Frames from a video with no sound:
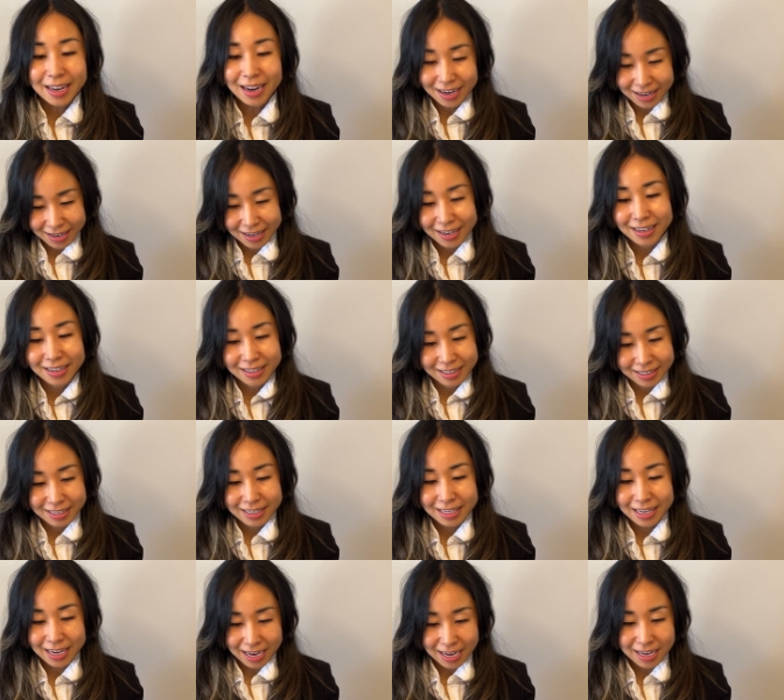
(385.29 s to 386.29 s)
I
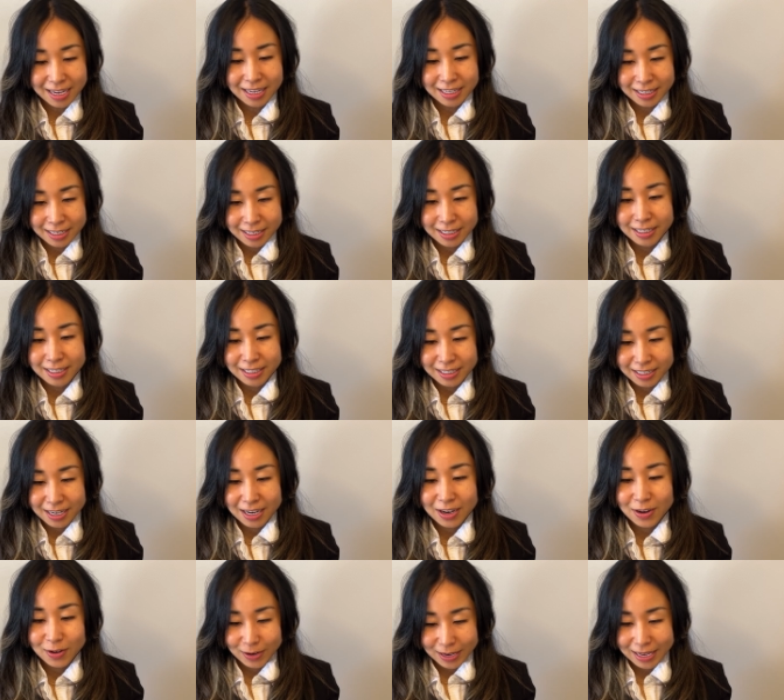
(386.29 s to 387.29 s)
already have my work
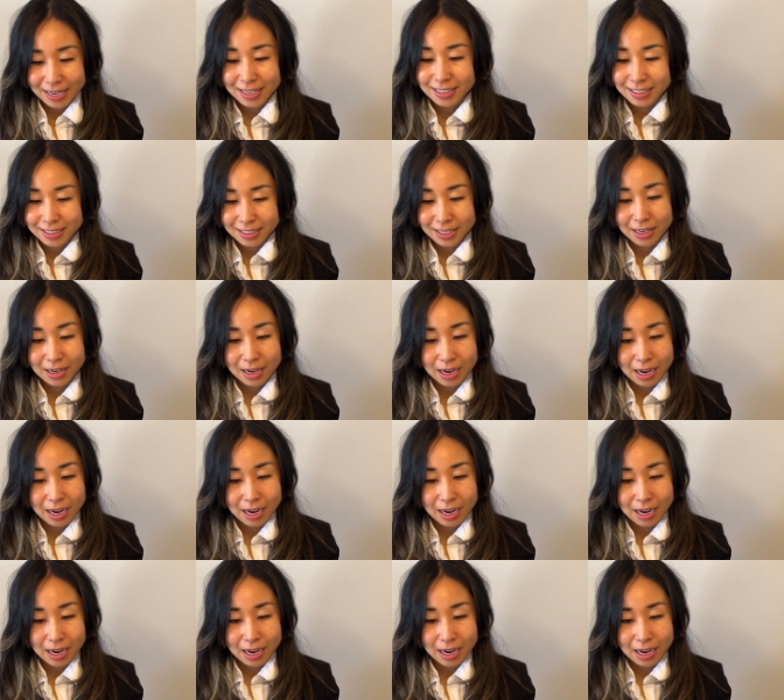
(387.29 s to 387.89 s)
that I can